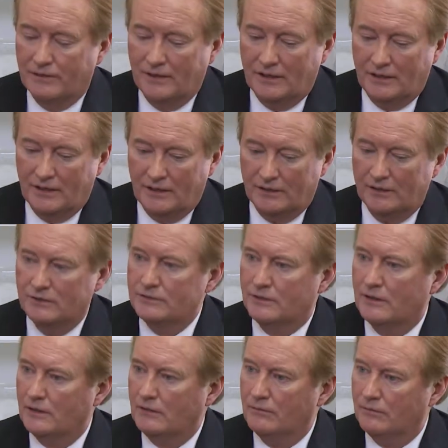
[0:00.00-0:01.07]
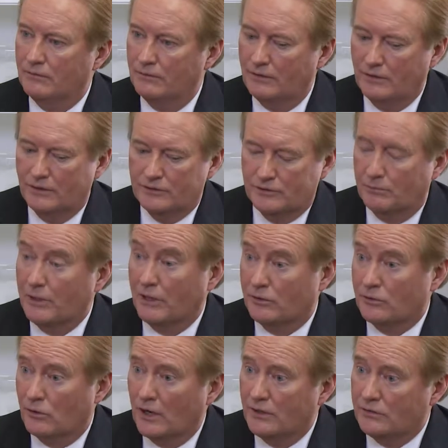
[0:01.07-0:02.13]
it is the
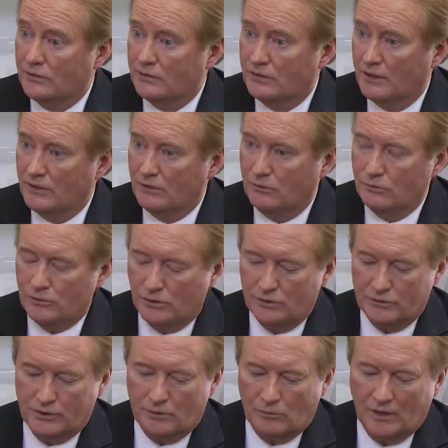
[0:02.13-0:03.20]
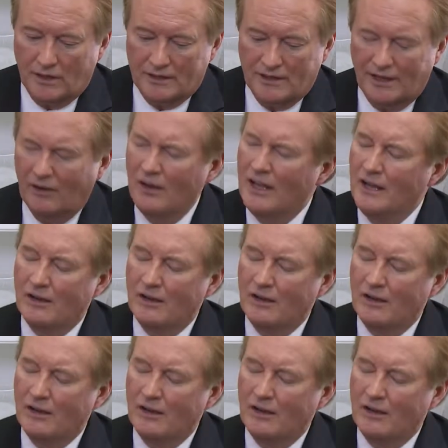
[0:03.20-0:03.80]
biggest crisis in New Jersey right now.